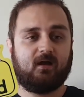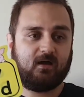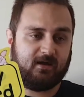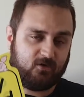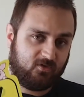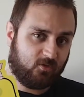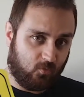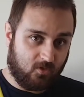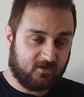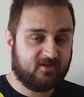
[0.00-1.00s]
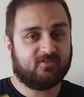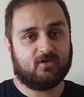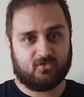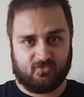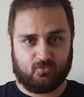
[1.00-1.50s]
I know the walk is a
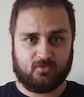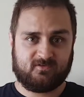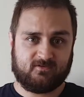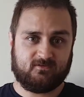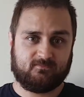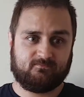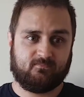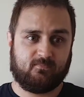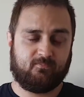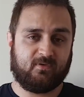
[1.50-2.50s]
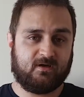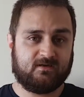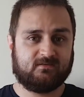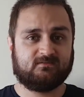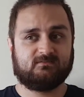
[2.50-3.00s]
lot shorter,
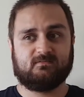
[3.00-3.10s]
but